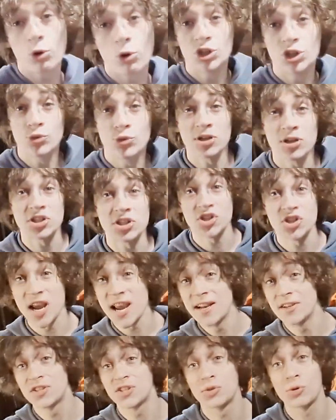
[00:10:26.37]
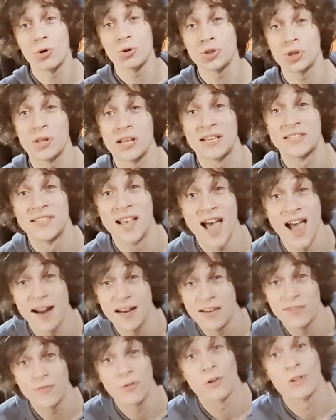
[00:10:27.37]
would you exchange social
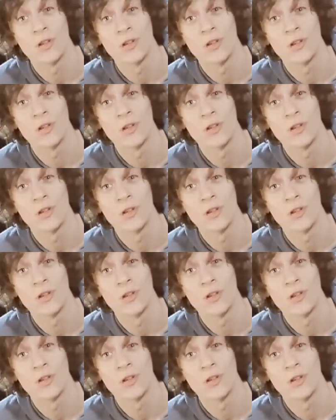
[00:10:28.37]
anxiety for